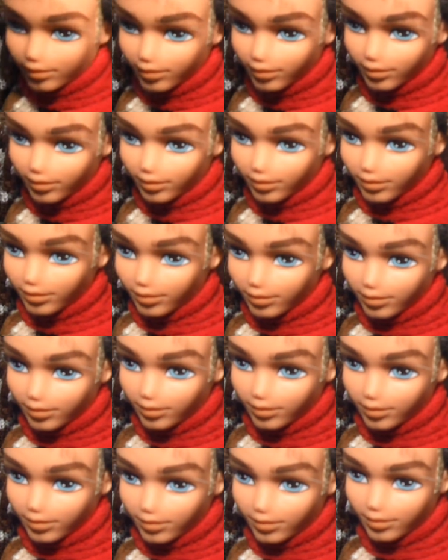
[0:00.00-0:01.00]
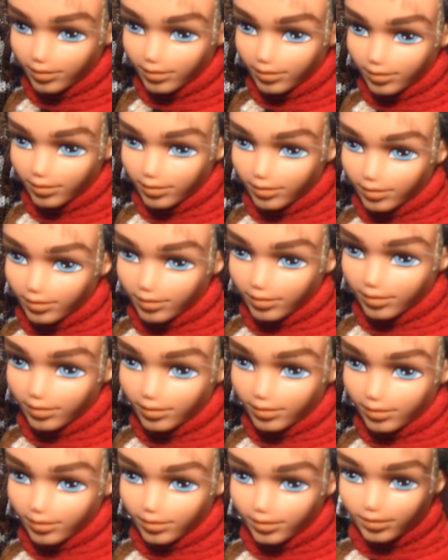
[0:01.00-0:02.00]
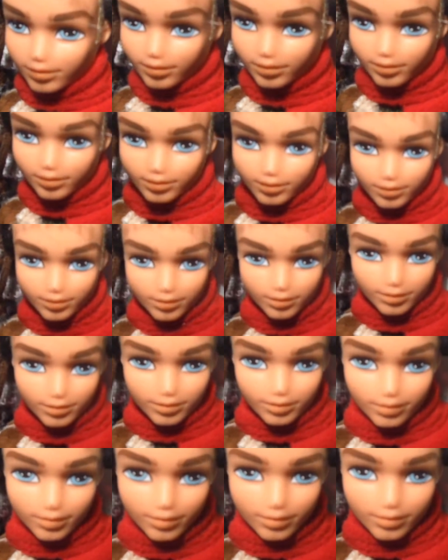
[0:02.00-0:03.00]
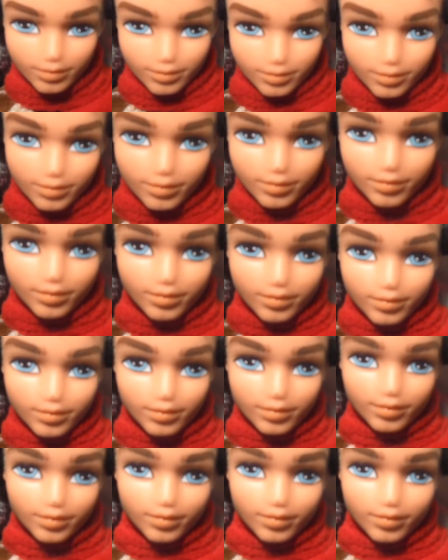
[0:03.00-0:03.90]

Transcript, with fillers: which is really cool. He has blue eyes